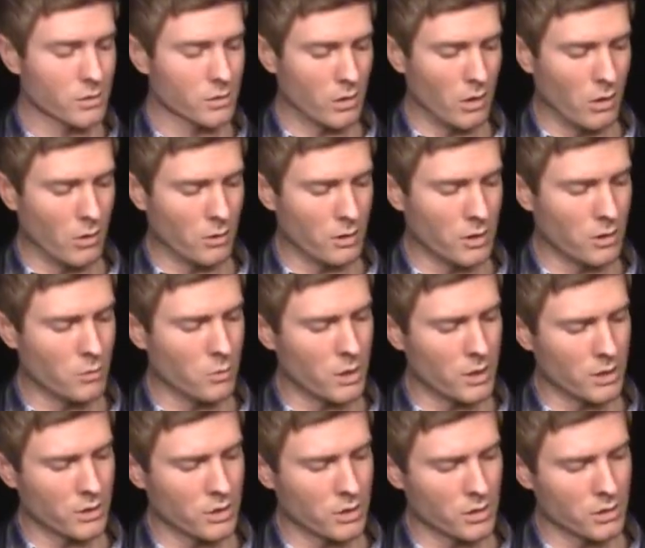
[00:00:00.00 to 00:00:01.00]
so you
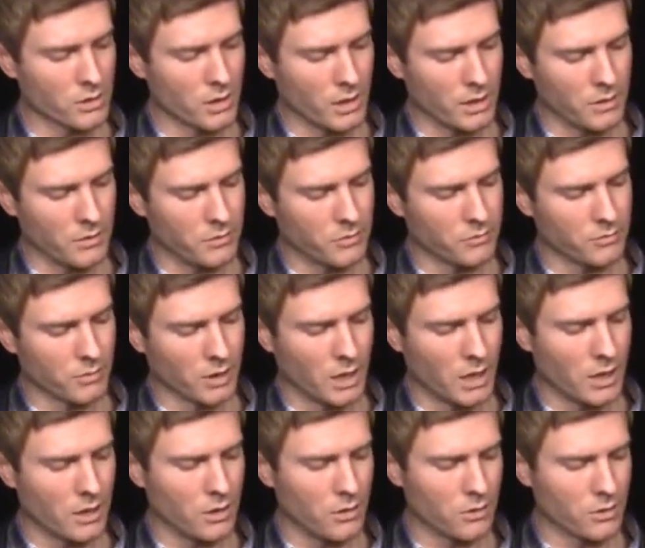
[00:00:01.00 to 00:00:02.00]
want to just kind of
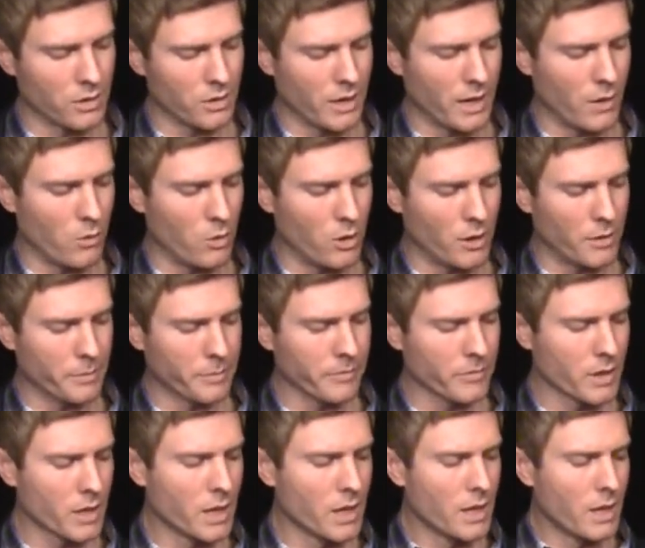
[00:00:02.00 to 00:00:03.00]
get used to that one.